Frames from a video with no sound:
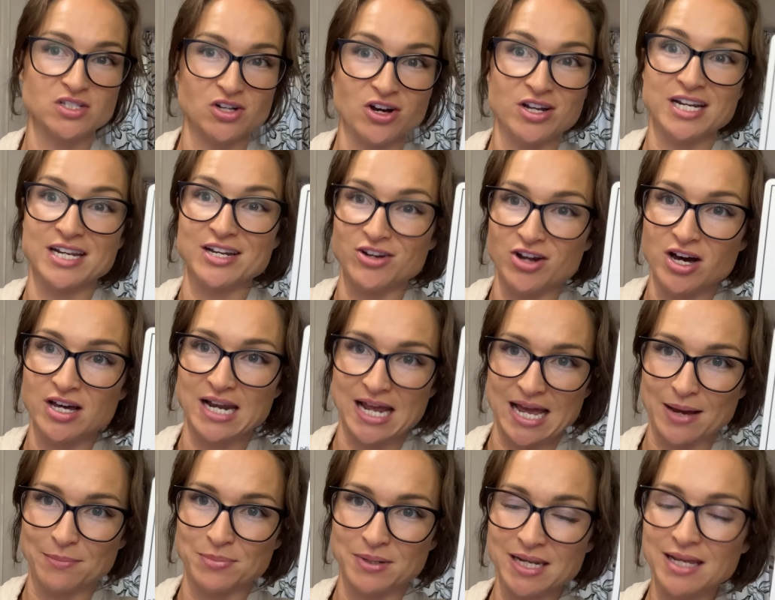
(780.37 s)
on it not
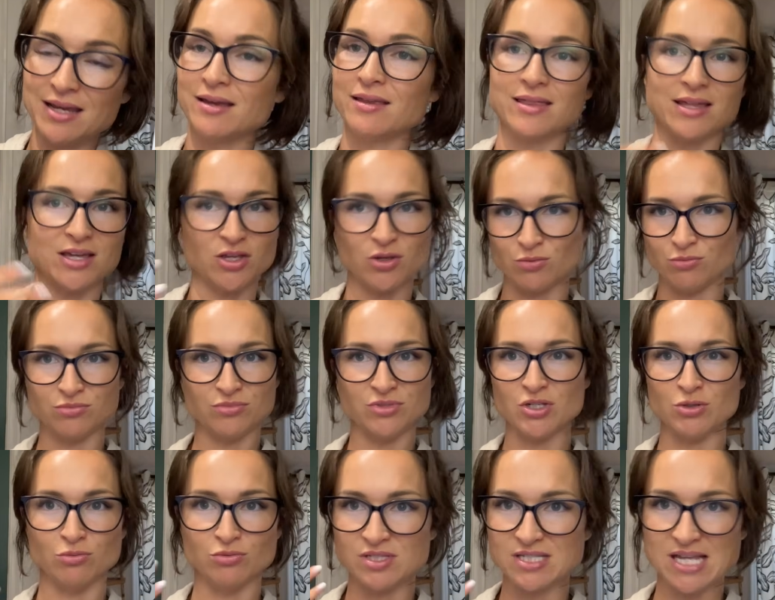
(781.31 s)
happening that you
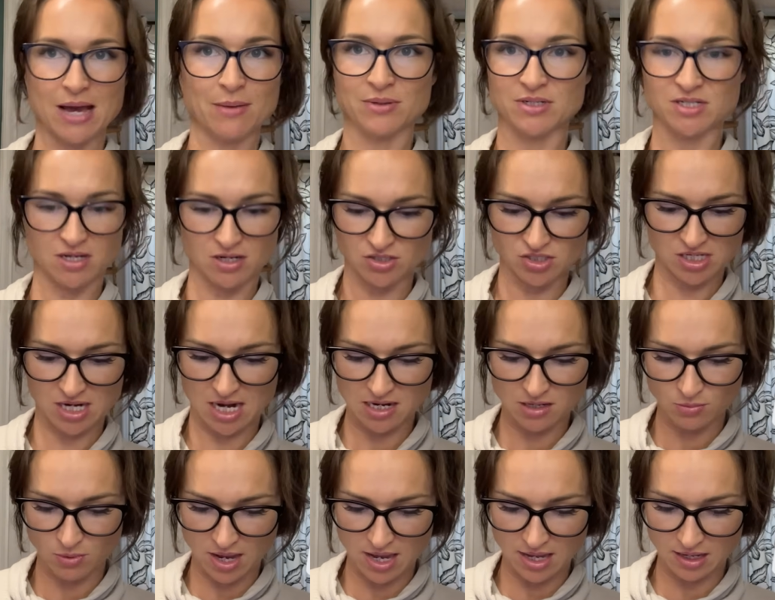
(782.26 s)
sabotage it
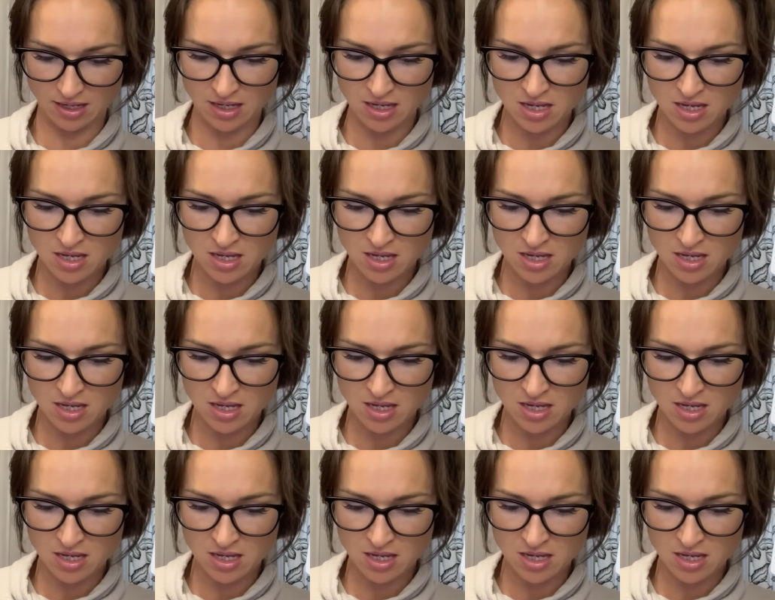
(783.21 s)
anyway.